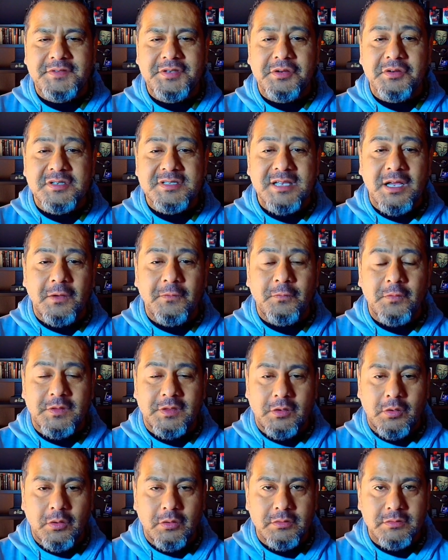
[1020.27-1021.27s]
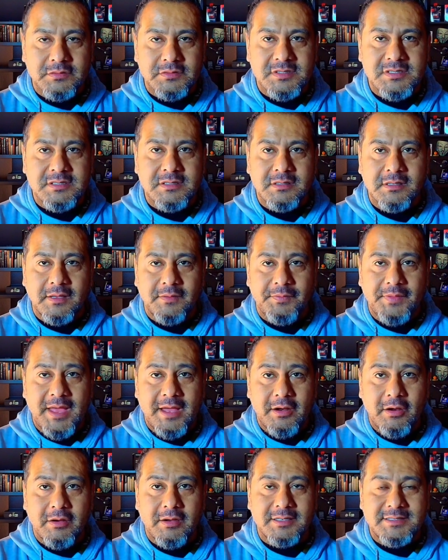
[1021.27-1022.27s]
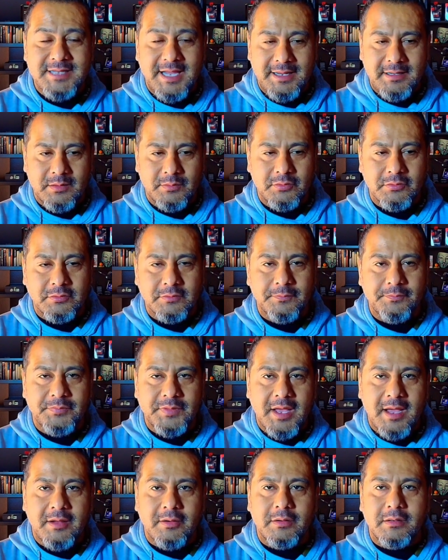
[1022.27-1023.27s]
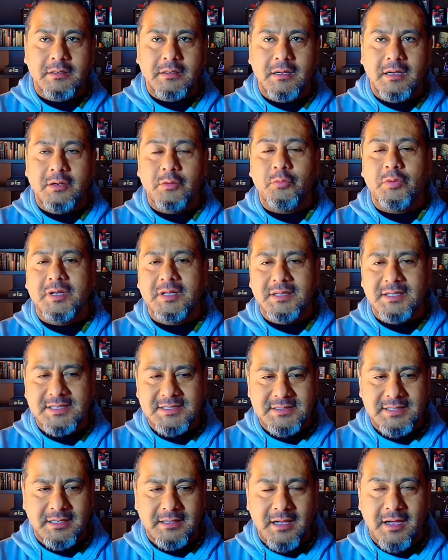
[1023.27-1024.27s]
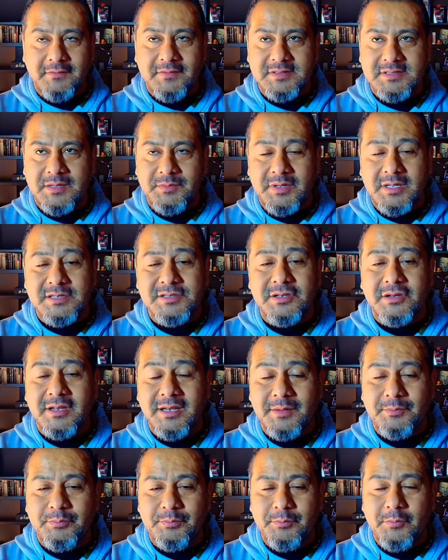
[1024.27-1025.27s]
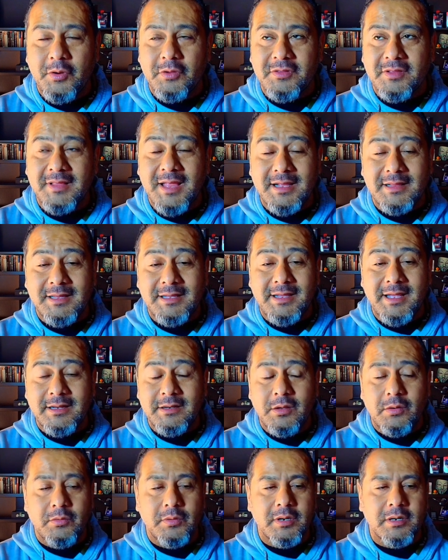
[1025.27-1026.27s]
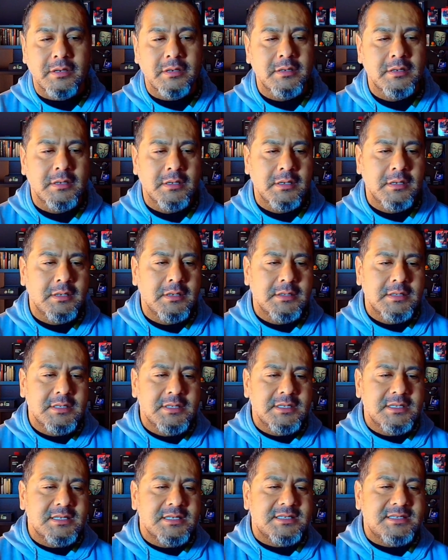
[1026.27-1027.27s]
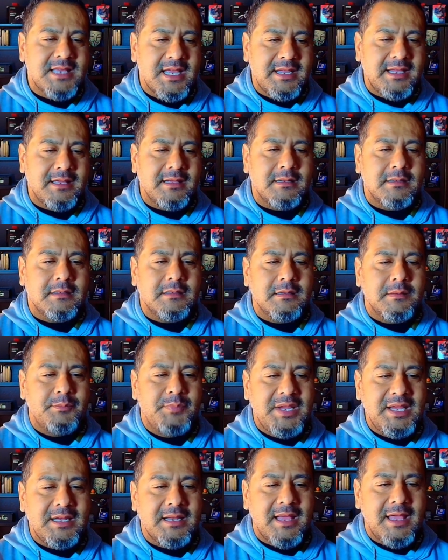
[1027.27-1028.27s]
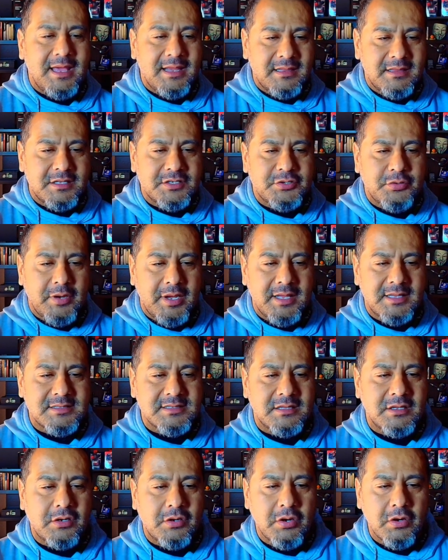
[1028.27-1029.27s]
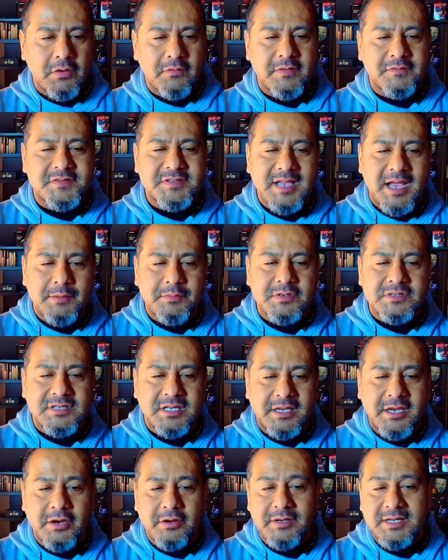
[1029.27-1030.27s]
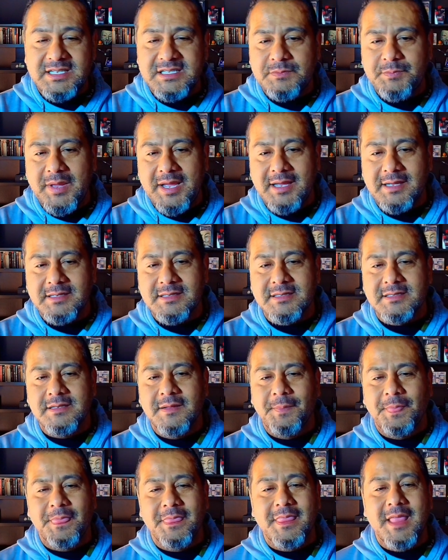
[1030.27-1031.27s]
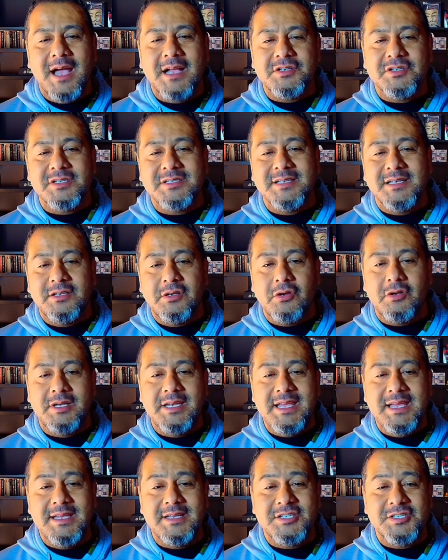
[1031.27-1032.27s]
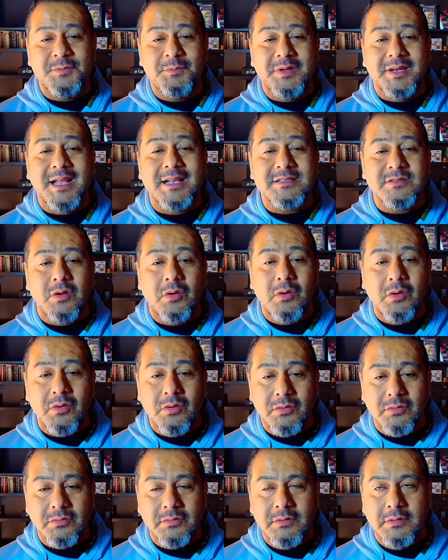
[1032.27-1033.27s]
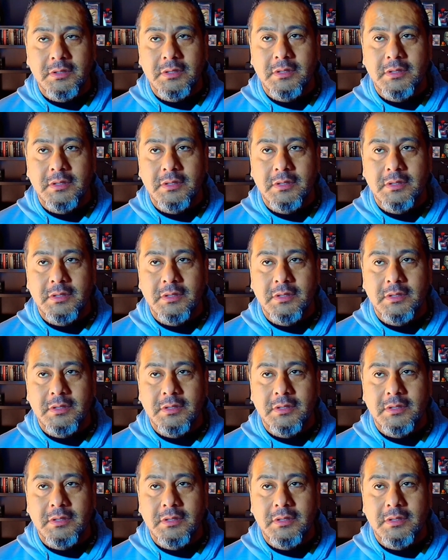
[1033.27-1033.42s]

to yourself with goals that are attainable, not unrealistic, obviously, because you're going to more than likely get nowhere. Second, being ahead of the trends and the curve of cybersecurity space, not just in your niche, but as a whole.